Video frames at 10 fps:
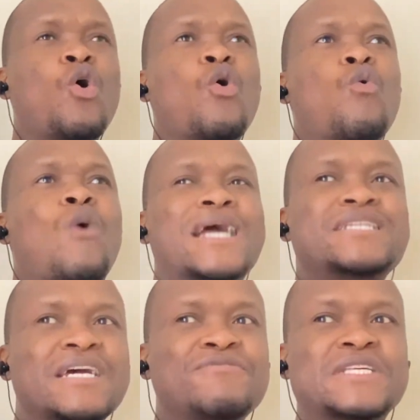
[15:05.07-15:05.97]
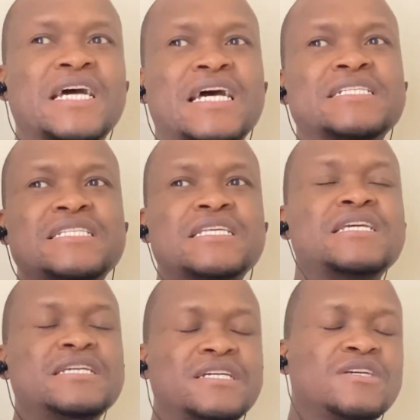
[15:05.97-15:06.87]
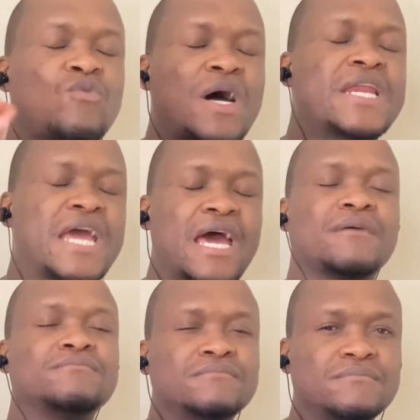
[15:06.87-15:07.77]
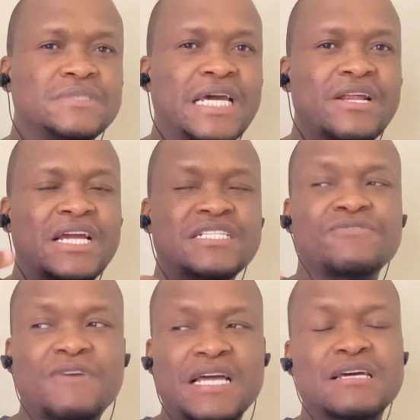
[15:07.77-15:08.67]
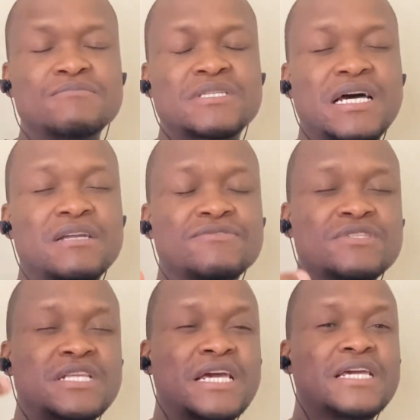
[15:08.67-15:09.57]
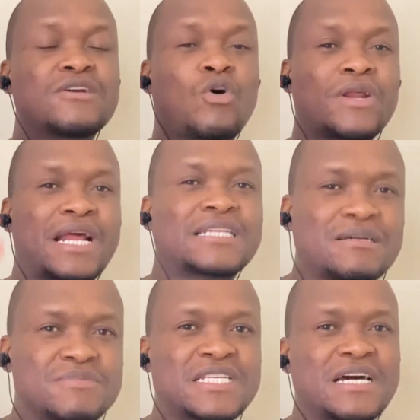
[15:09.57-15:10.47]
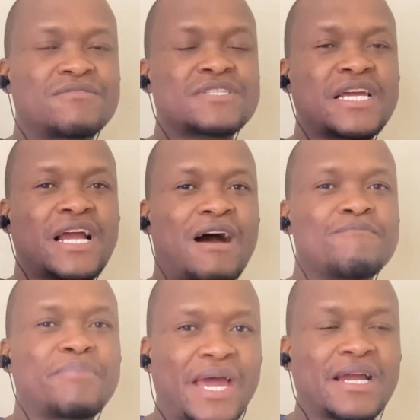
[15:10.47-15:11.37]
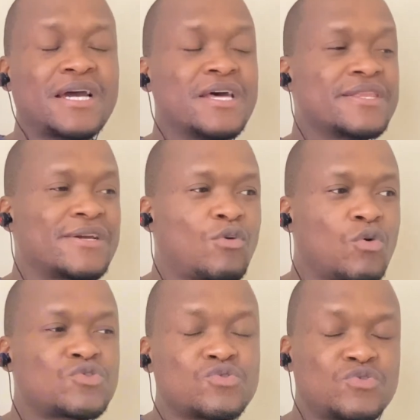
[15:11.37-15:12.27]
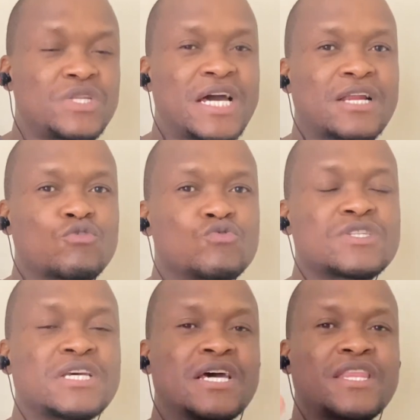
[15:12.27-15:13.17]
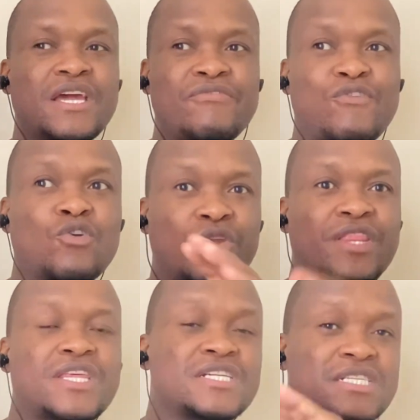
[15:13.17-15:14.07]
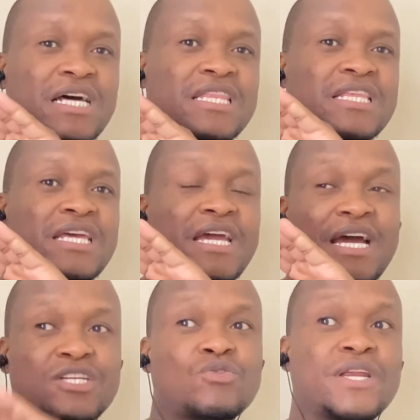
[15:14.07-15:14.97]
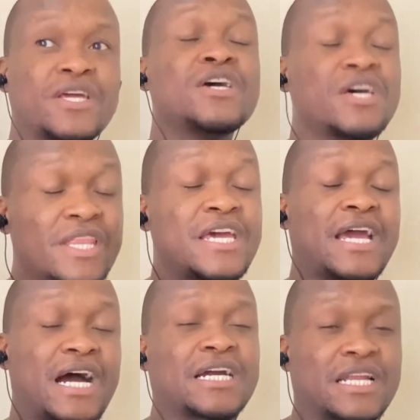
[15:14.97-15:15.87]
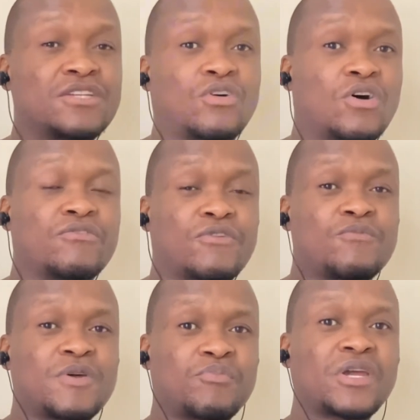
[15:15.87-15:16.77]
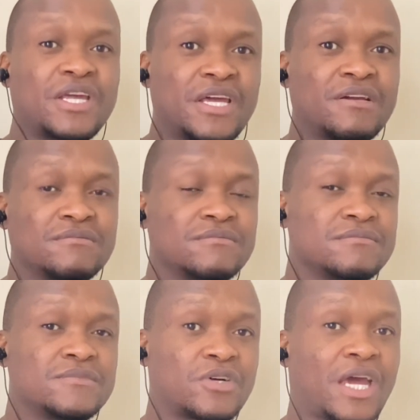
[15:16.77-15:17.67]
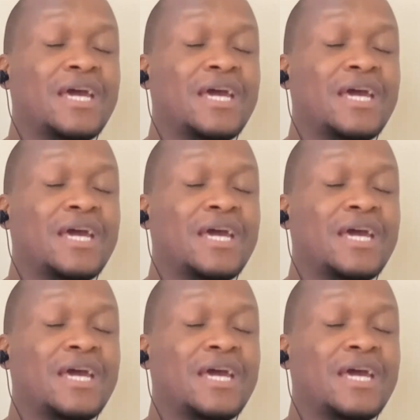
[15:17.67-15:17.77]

what if the ANC in 1 year, they rectify themselves, they correct themselves, they come back, they go to their roots, they follow the things that they agreed on from the beginning? Okay,